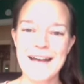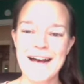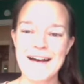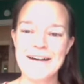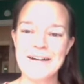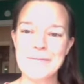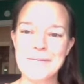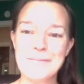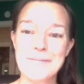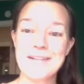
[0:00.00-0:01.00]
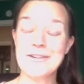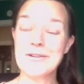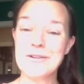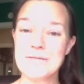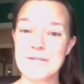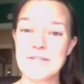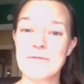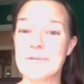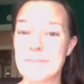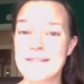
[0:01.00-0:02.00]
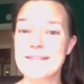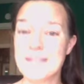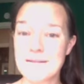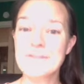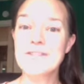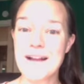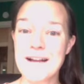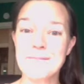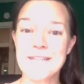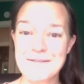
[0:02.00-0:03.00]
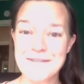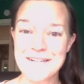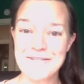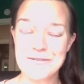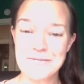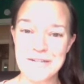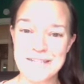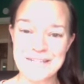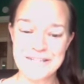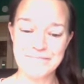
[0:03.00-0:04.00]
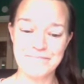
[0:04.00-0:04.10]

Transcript: Um, but I don't know who the voices were, but several times I would hear those voices.